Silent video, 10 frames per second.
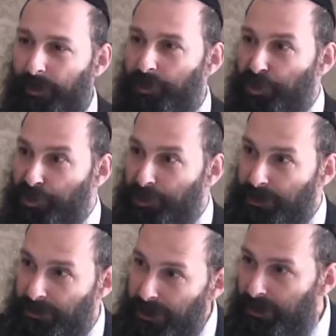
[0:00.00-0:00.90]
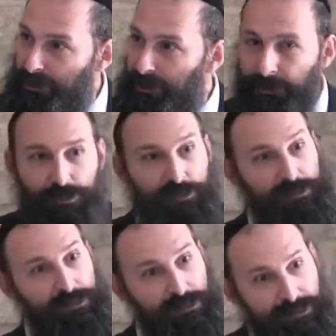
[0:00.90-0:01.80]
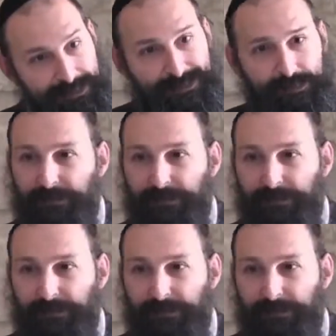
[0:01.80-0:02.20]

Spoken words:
And she said this and she said that,